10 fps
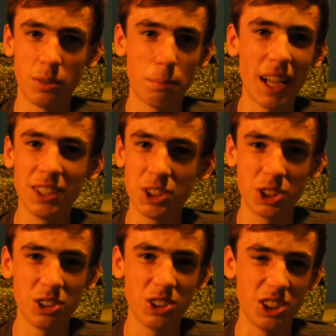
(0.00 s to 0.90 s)

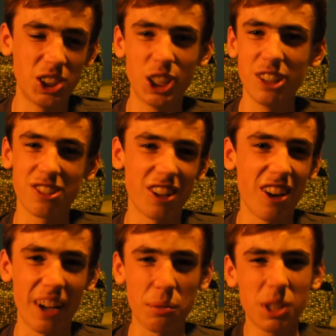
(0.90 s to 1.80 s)
Pensioners and children
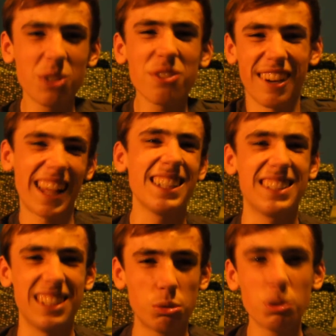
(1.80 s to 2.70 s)
alike, we can all relate to this.